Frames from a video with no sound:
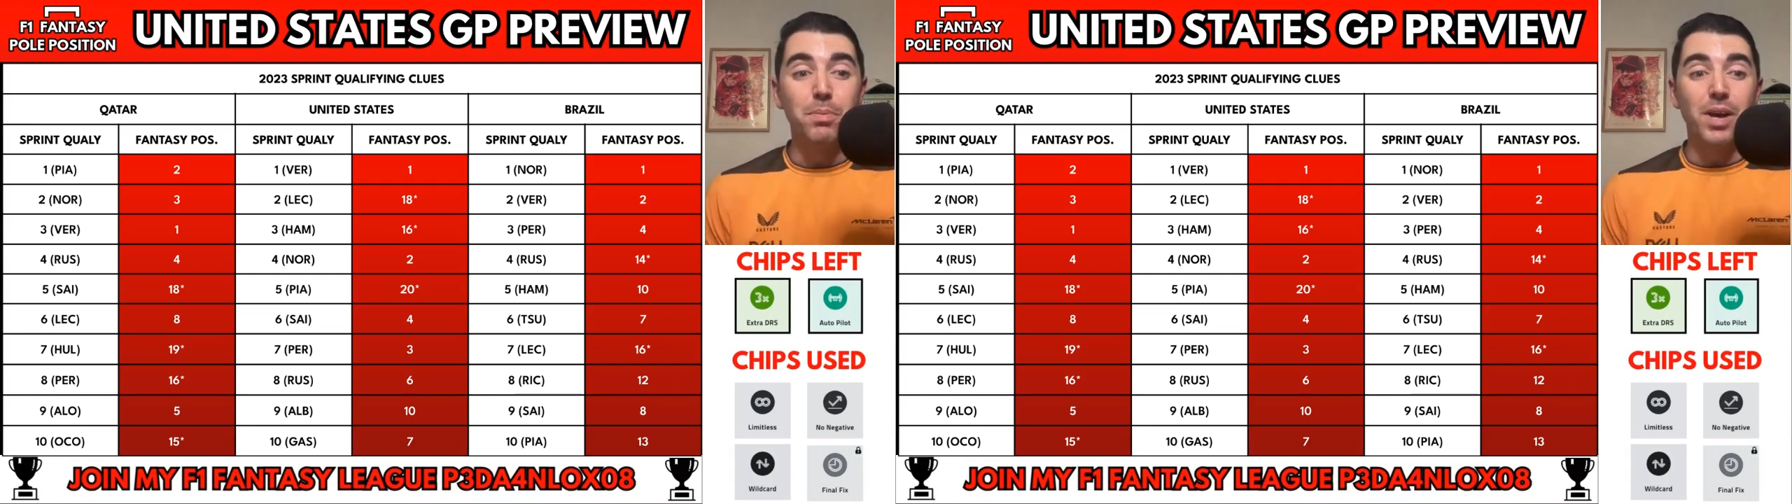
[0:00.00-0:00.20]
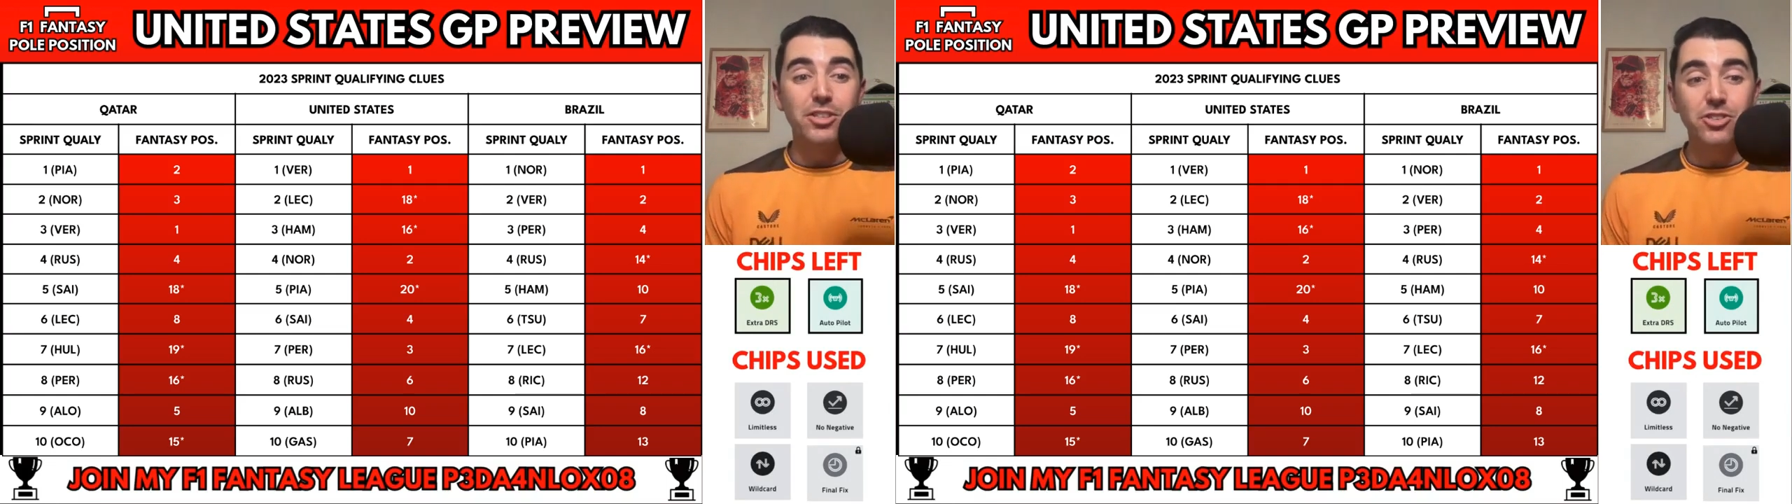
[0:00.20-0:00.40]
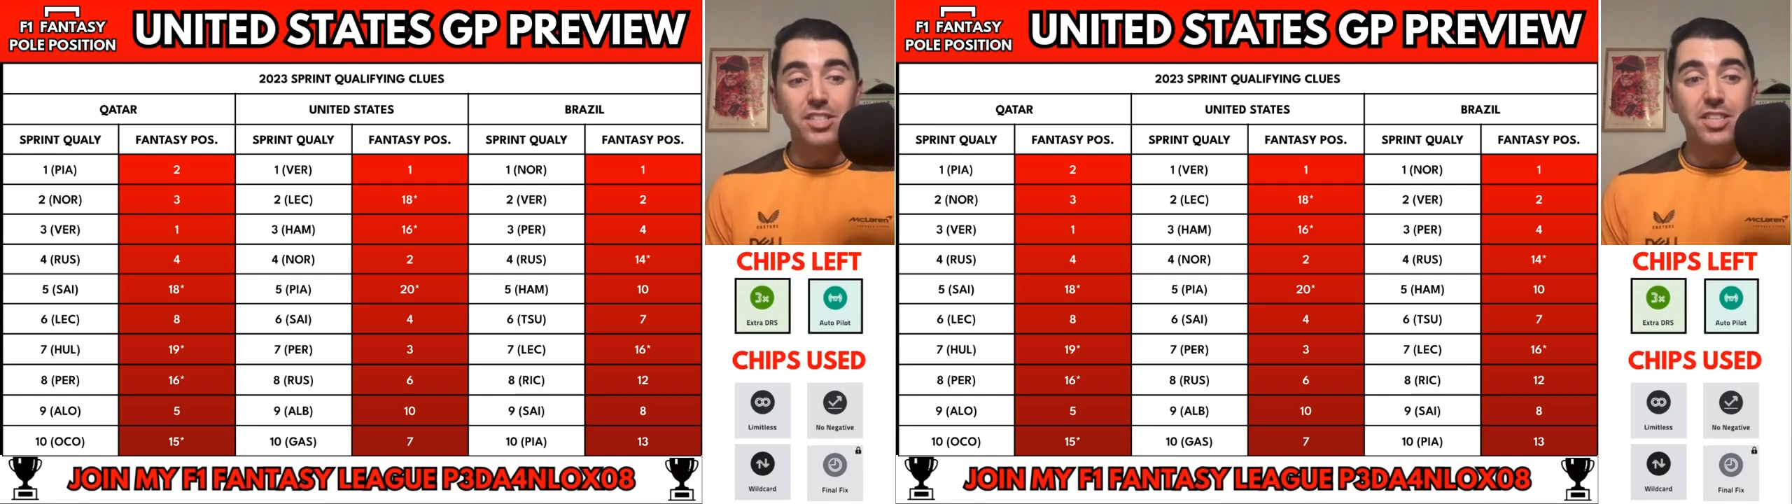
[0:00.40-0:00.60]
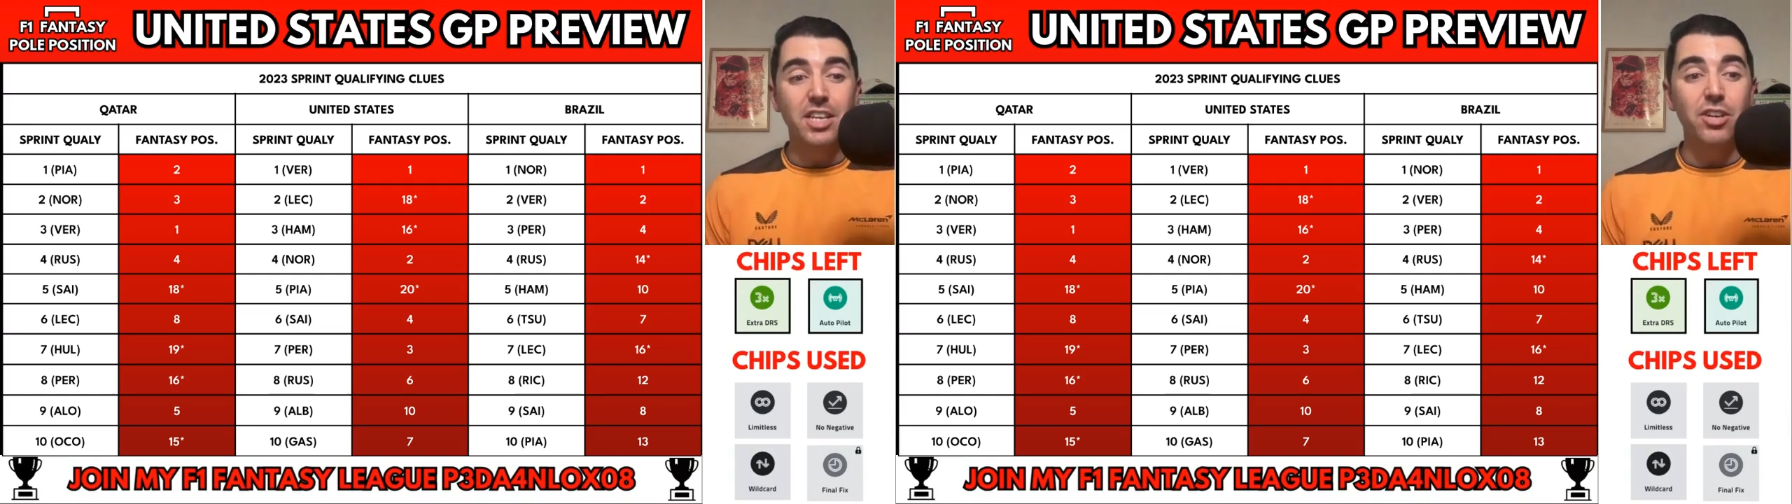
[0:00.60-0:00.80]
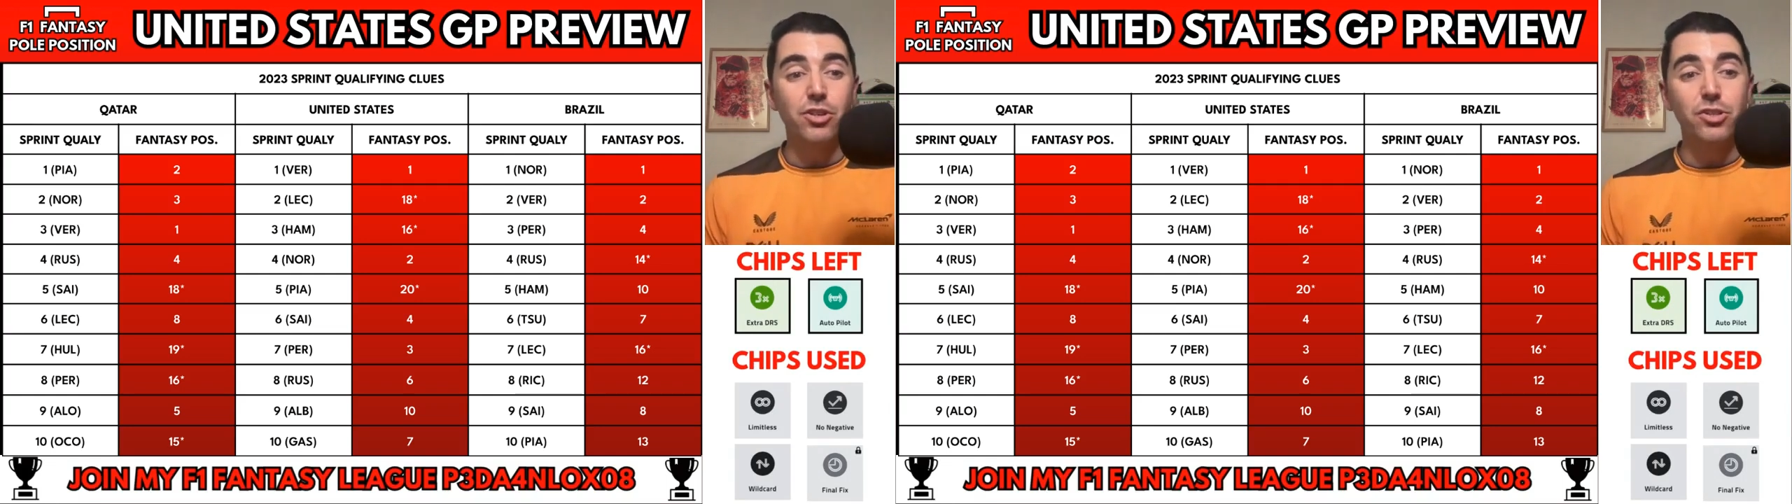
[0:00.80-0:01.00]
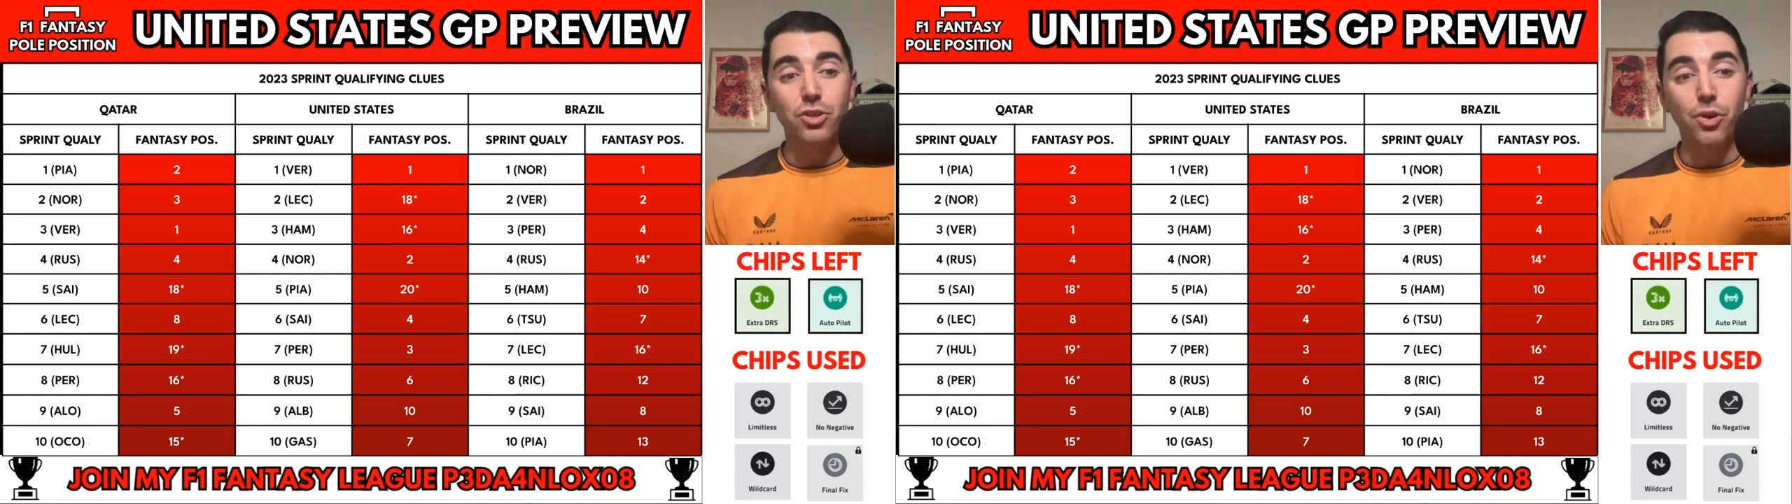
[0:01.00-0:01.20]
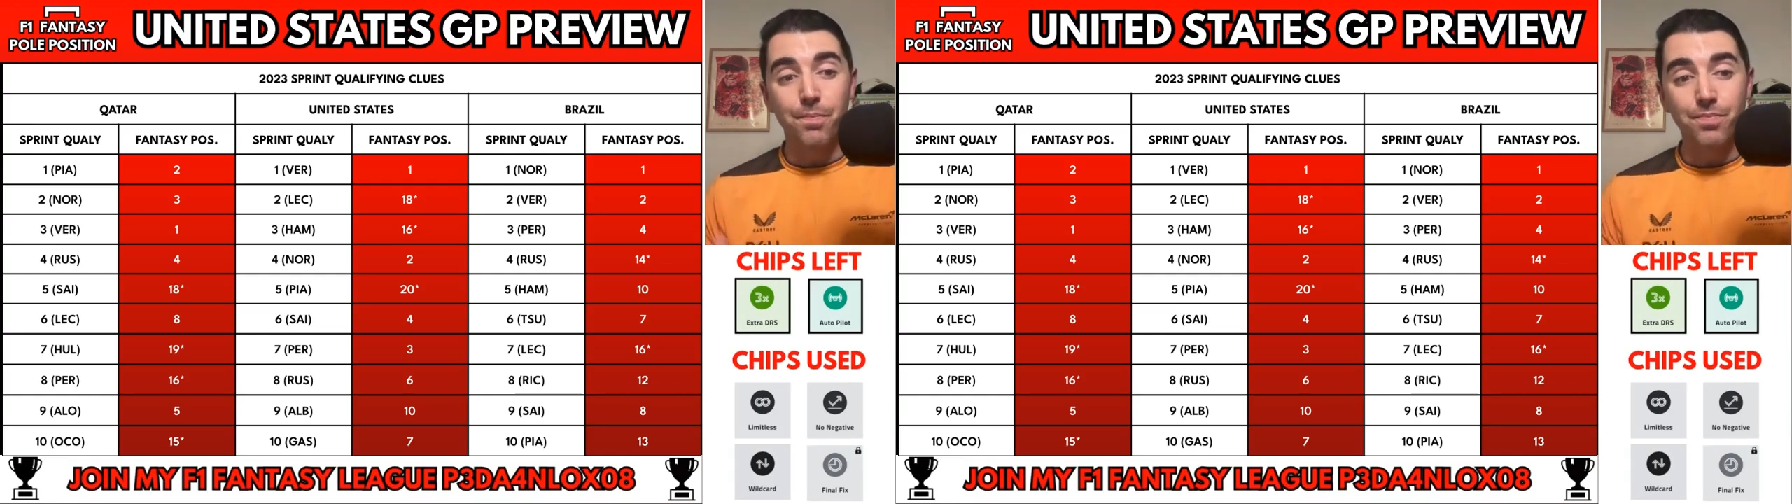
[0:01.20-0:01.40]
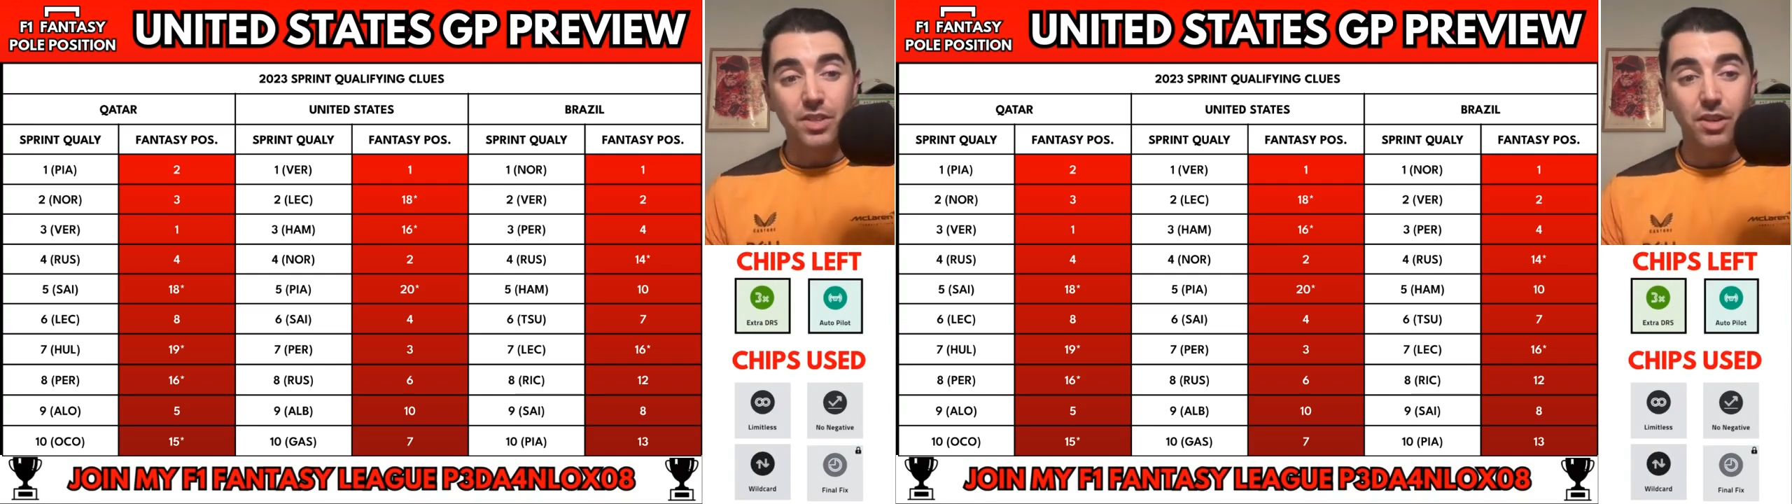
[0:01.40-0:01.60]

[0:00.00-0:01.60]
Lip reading: But as you can see here, so